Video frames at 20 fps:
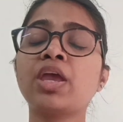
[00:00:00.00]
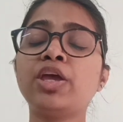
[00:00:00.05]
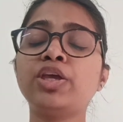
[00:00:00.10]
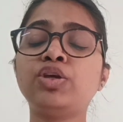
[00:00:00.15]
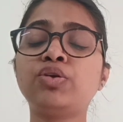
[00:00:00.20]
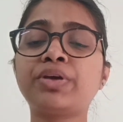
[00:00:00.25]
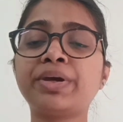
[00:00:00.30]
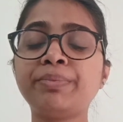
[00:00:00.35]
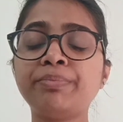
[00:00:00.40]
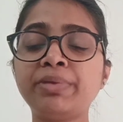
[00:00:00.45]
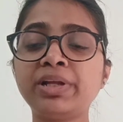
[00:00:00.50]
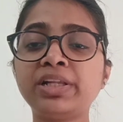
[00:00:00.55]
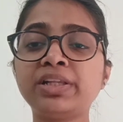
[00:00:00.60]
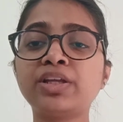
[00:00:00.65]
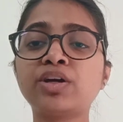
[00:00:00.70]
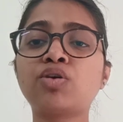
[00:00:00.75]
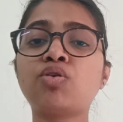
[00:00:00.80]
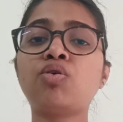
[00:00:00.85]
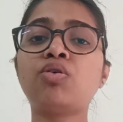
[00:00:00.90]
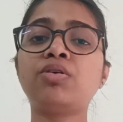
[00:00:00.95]
You can build
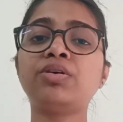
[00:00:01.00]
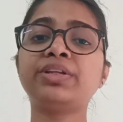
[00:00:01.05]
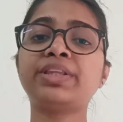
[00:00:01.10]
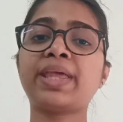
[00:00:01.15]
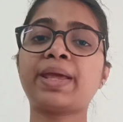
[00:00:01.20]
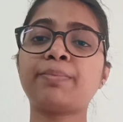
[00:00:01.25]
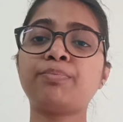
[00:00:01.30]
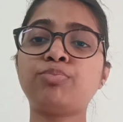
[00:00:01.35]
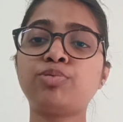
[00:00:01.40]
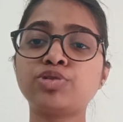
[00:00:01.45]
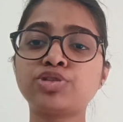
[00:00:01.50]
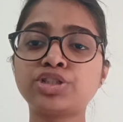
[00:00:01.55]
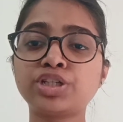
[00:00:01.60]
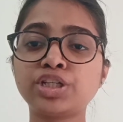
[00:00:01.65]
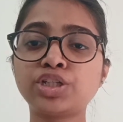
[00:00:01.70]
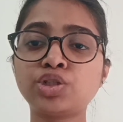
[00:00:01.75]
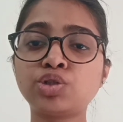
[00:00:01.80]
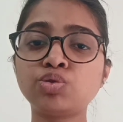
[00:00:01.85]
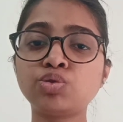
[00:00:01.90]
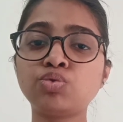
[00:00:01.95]
the code, then push
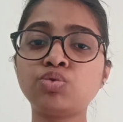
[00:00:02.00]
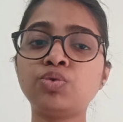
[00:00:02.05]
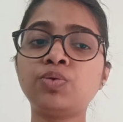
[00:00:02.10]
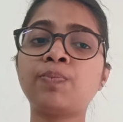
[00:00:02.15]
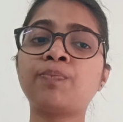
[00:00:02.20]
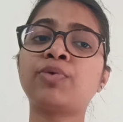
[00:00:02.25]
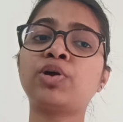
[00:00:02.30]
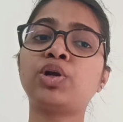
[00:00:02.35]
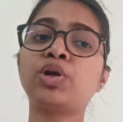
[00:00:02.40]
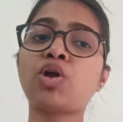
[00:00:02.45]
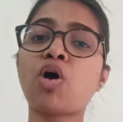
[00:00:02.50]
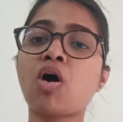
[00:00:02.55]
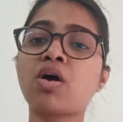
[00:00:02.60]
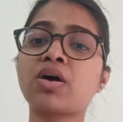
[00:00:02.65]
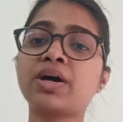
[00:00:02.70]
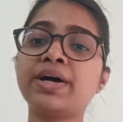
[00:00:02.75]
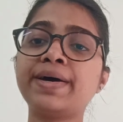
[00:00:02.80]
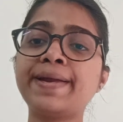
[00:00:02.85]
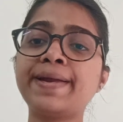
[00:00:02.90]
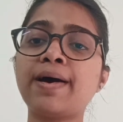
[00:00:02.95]
it to
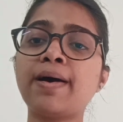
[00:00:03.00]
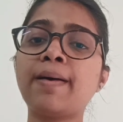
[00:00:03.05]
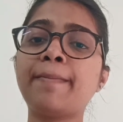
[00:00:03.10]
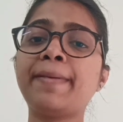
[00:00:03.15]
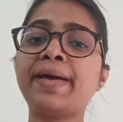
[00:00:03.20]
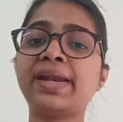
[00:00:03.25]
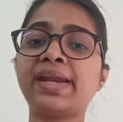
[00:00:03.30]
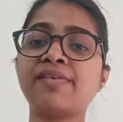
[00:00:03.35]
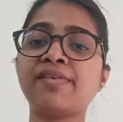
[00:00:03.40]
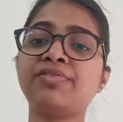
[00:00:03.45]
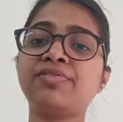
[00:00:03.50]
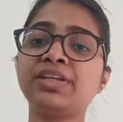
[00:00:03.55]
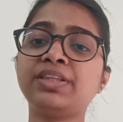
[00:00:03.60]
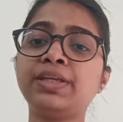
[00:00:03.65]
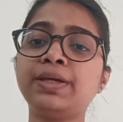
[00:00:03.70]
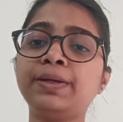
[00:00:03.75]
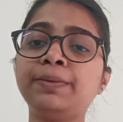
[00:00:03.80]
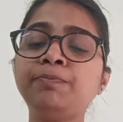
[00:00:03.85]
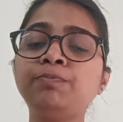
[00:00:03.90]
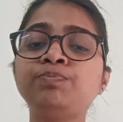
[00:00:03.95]
DockerHub and
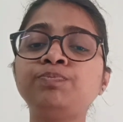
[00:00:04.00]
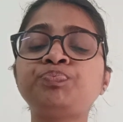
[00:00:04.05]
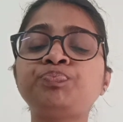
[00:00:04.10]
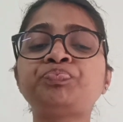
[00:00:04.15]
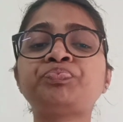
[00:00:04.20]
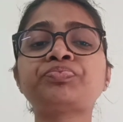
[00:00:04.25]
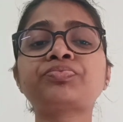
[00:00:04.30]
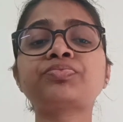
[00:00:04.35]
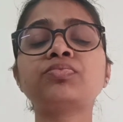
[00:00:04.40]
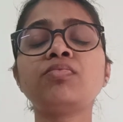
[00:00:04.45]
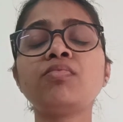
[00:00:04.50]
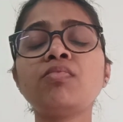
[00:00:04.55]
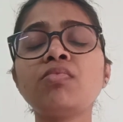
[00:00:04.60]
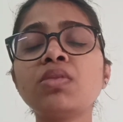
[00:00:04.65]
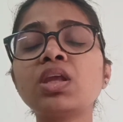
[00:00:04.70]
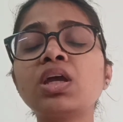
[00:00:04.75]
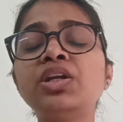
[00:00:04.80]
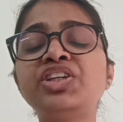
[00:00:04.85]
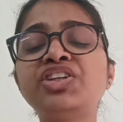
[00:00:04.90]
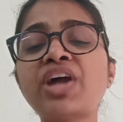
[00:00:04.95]
everything.
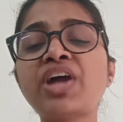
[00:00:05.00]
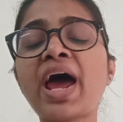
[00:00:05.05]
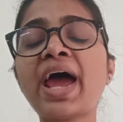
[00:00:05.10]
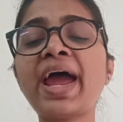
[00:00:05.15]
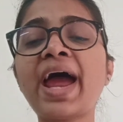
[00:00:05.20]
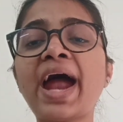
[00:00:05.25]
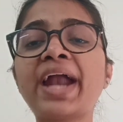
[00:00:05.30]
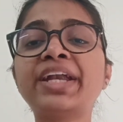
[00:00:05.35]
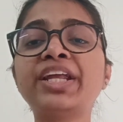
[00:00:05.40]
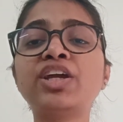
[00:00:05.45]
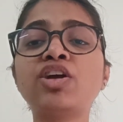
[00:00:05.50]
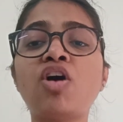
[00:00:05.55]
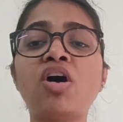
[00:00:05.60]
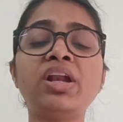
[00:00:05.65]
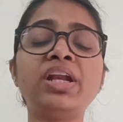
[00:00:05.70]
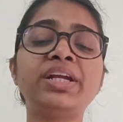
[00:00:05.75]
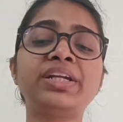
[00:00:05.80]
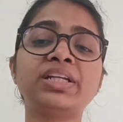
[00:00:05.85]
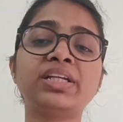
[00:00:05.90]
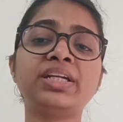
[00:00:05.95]
Try adding
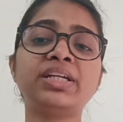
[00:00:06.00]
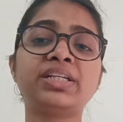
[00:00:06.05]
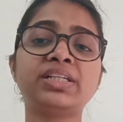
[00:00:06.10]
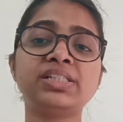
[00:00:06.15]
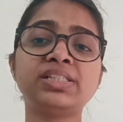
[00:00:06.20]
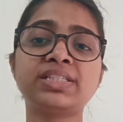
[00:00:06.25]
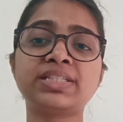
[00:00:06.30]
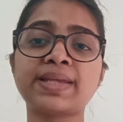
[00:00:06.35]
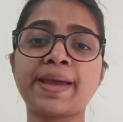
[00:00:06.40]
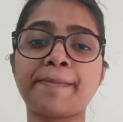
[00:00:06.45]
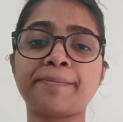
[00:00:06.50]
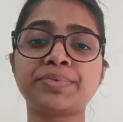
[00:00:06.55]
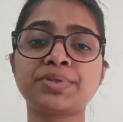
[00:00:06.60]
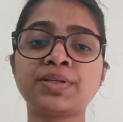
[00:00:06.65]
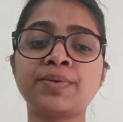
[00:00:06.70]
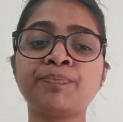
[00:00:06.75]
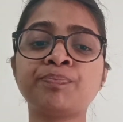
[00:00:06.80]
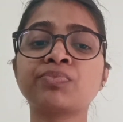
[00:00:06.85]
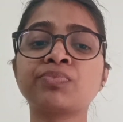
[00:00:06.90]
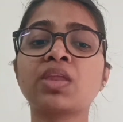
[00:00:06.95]
on little steps.